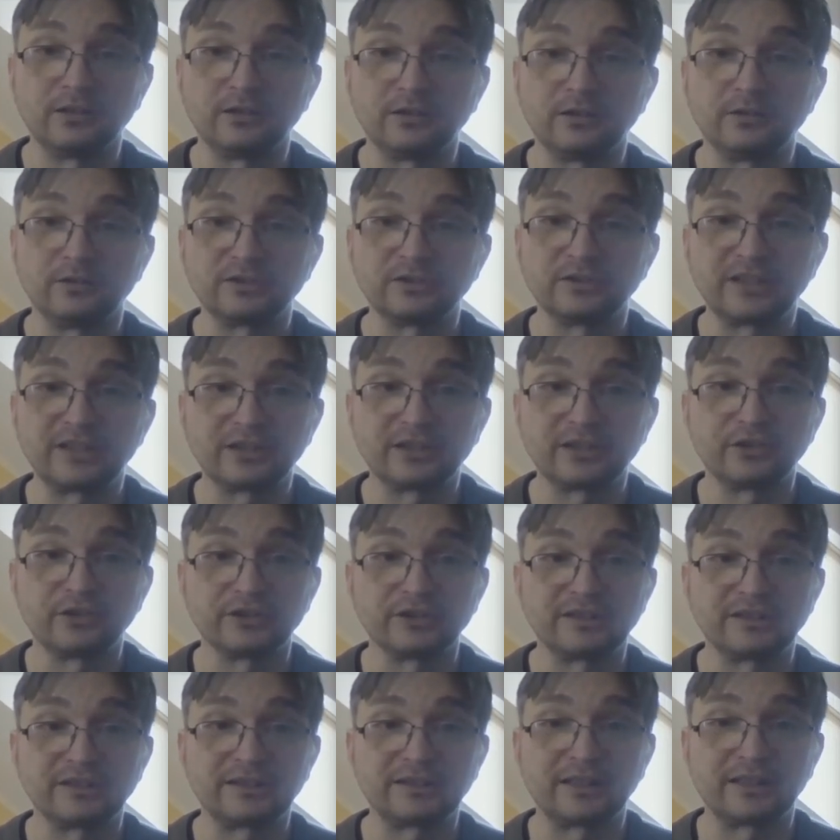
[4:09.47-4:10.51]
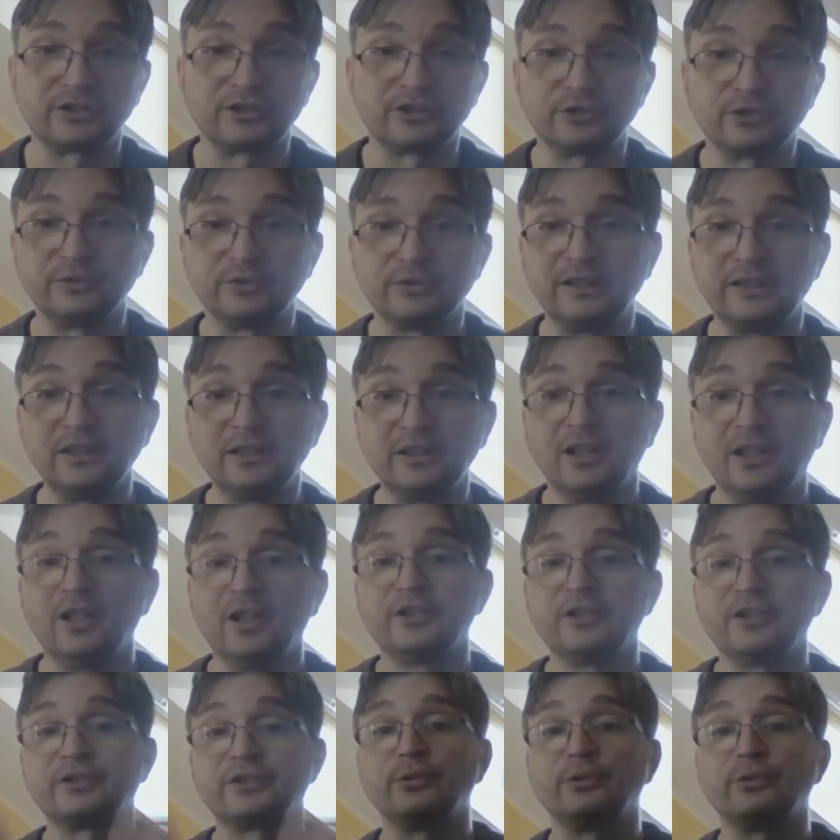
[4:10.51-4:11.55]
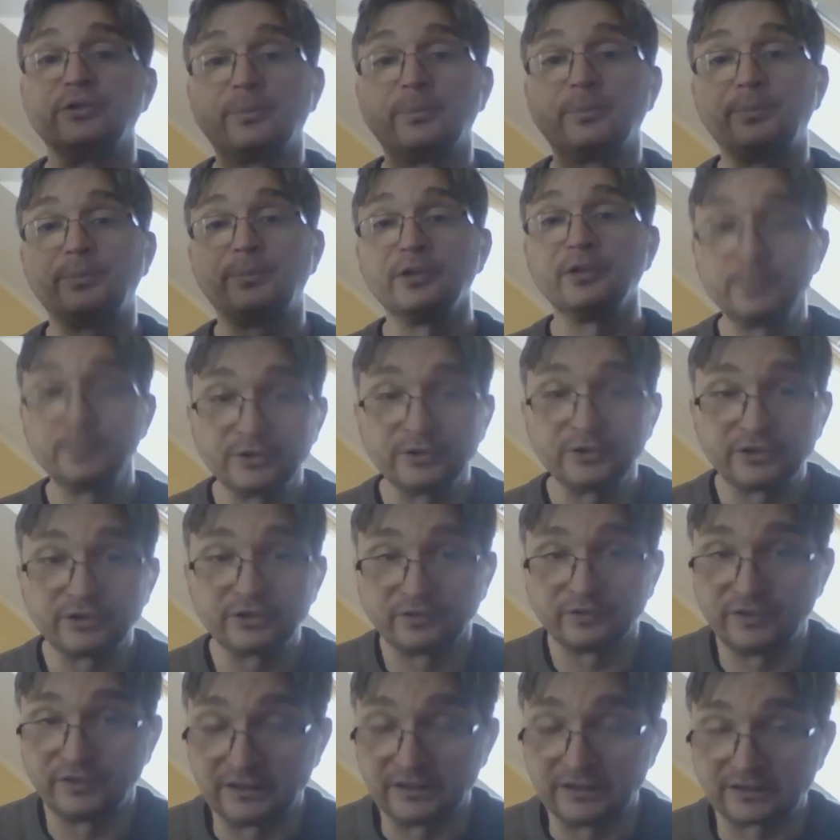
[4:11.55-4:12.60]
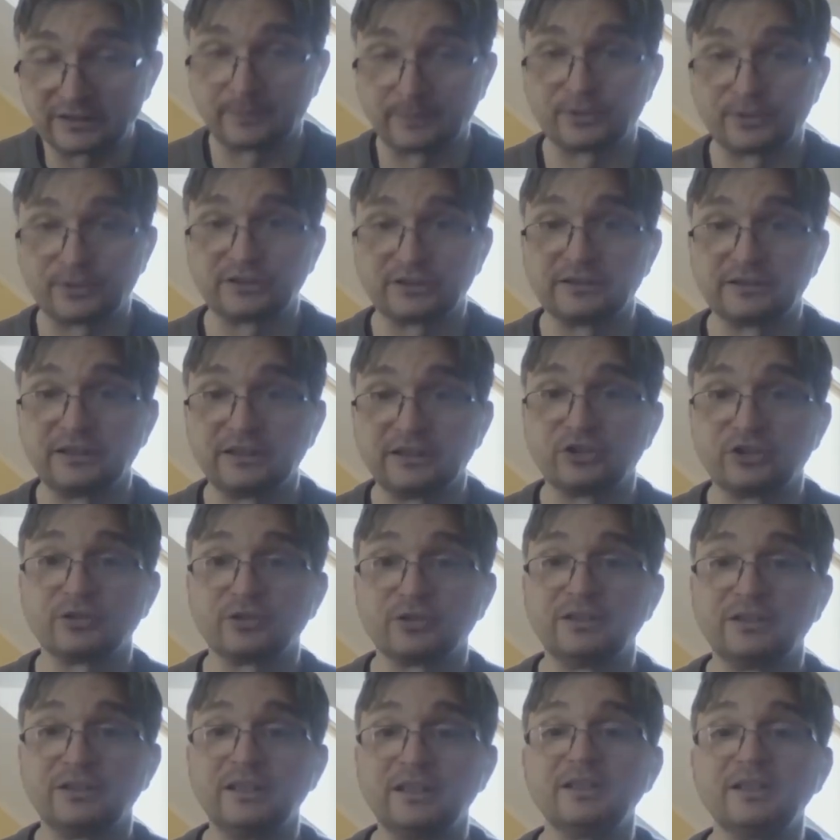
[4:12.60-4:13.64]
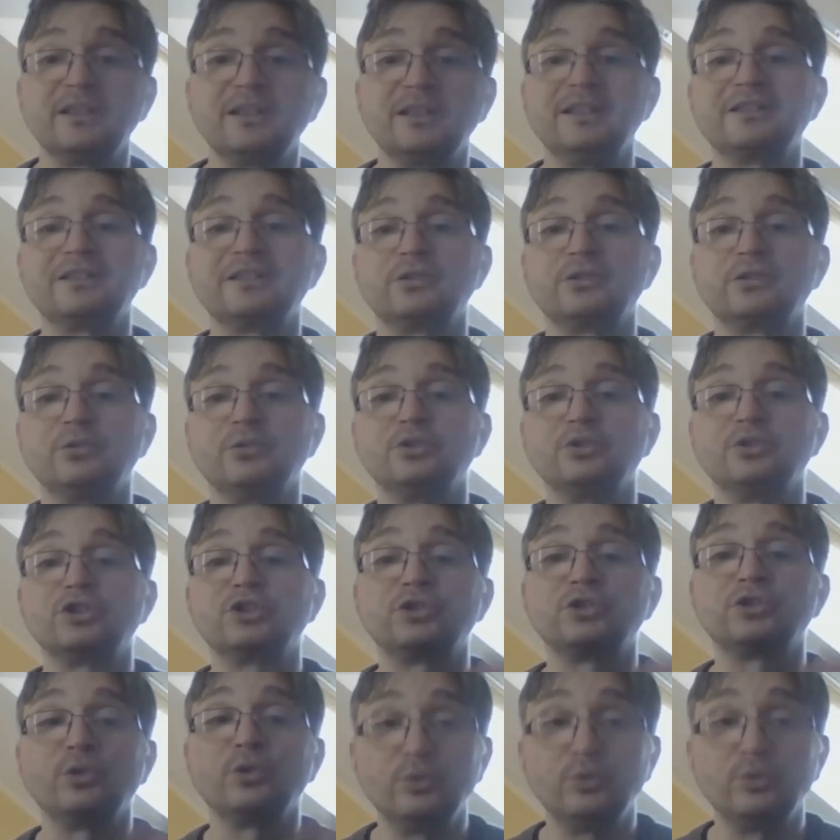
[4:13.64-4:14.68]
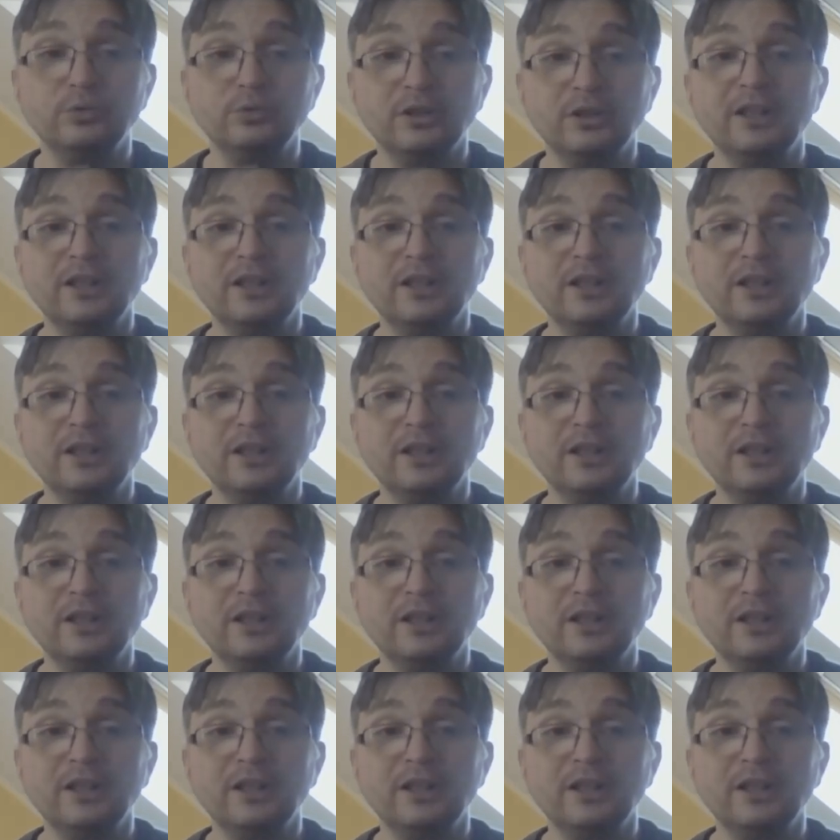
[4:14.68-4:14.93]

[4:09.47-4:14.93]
structures that are shown here. So the purpose of this representation here is to show